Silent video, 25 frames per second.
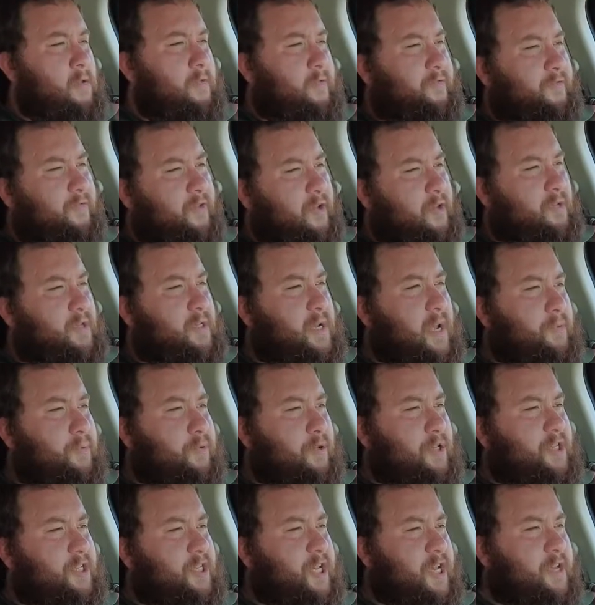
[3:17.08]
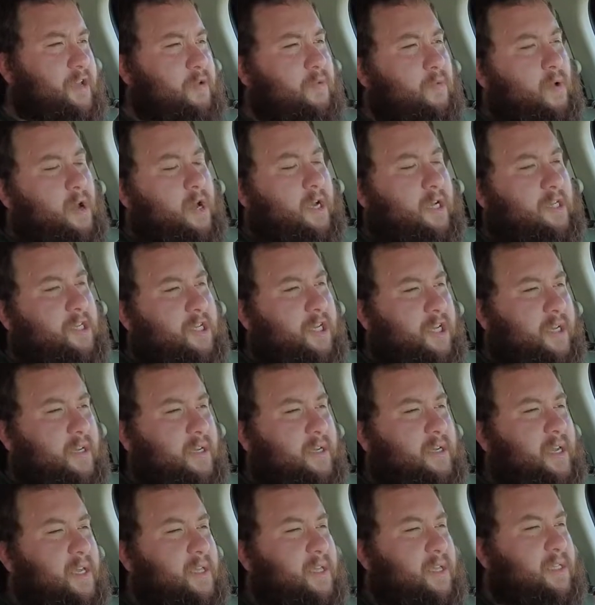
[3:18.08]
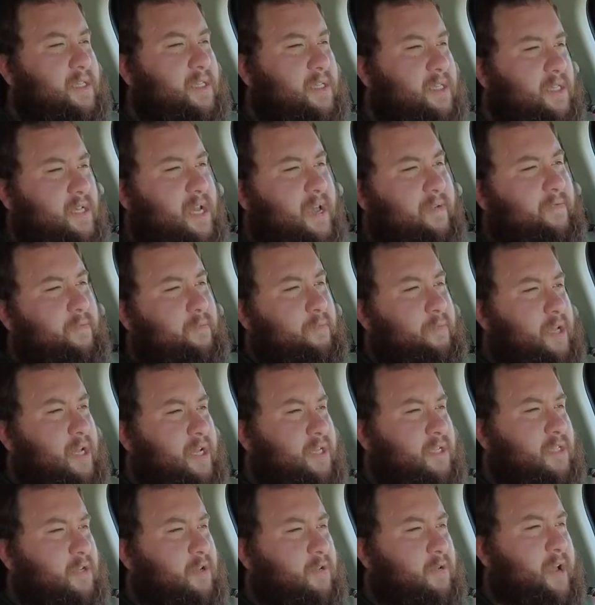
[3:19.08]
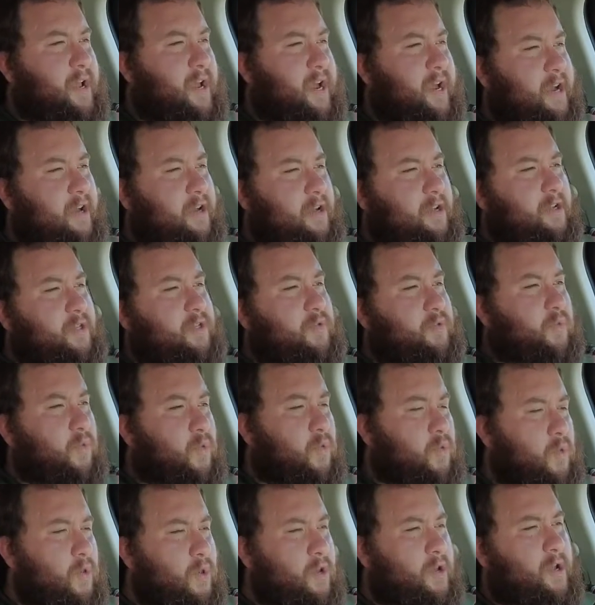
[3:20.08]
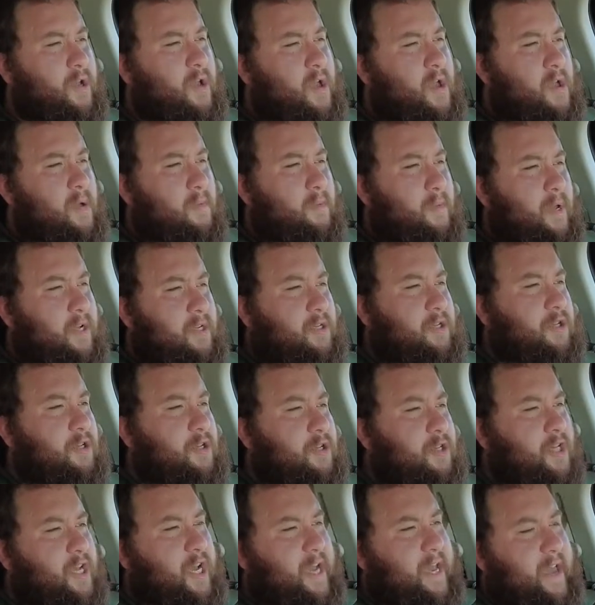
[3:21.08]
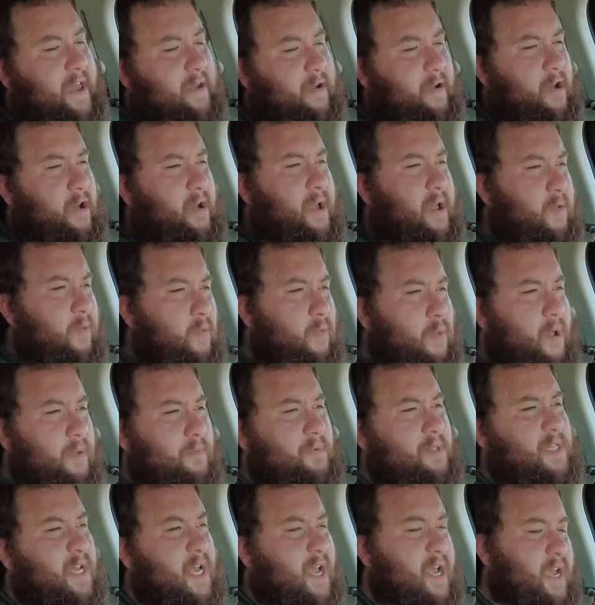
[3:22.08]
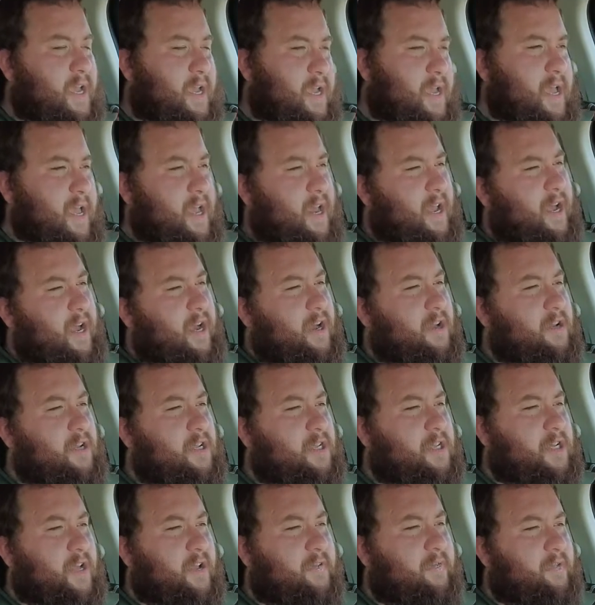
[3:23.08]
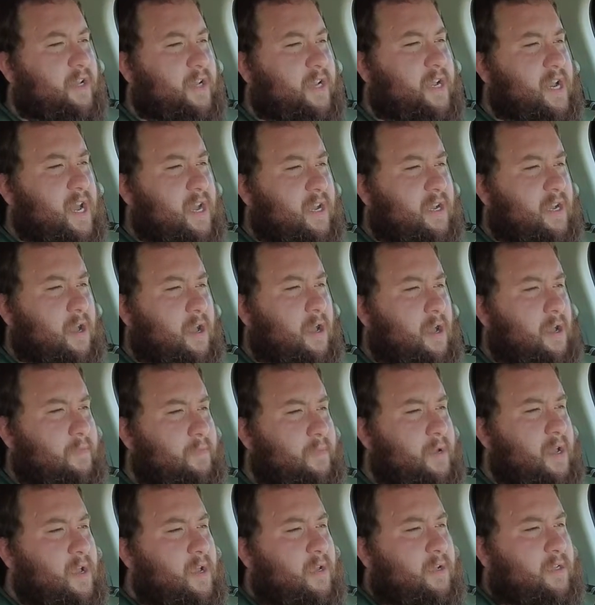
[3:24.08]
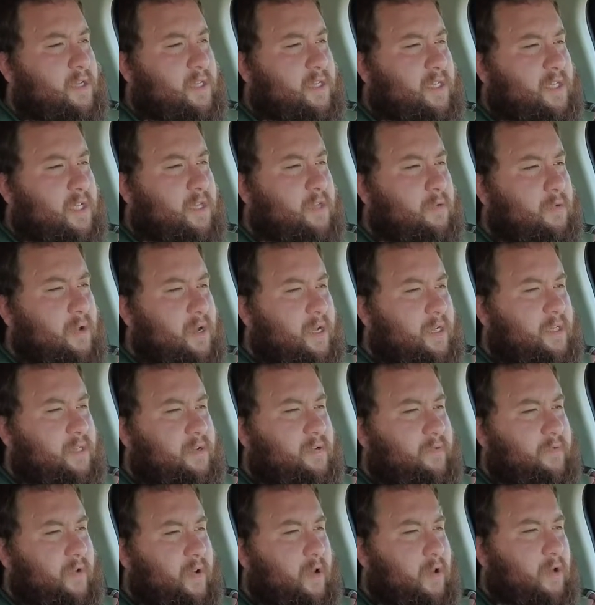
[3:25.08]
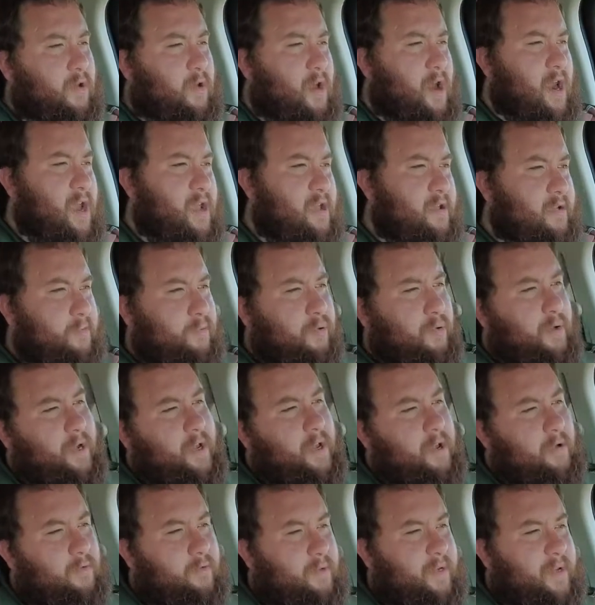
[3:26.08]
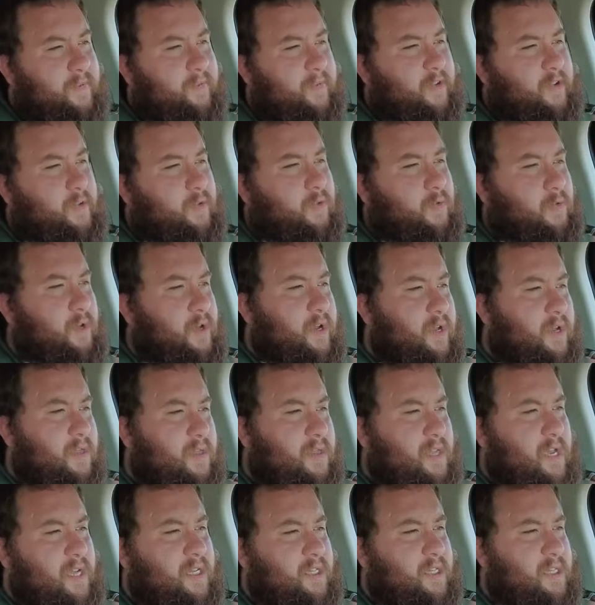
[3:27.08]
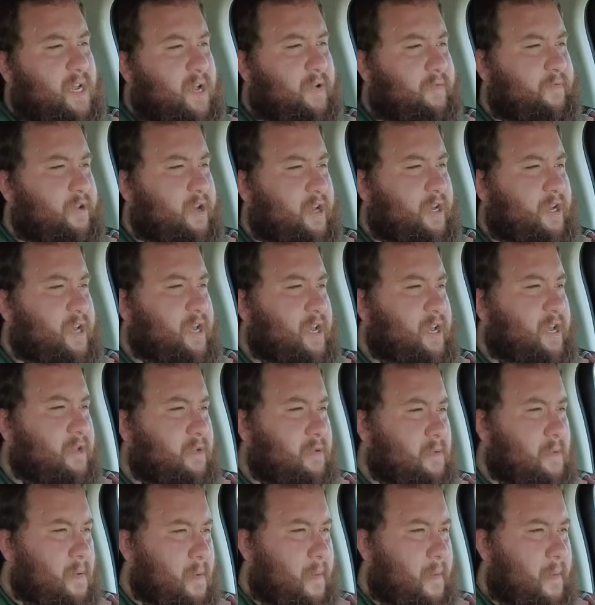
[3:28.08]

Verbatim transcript: Well, folks, I appreciate you watching. Again, this is Devin Bledsoe at Heritage Ford. Make sure you check out our website at heritagefd.com to see the rest of our great pre-owned inventory. Thanks, and have a great day.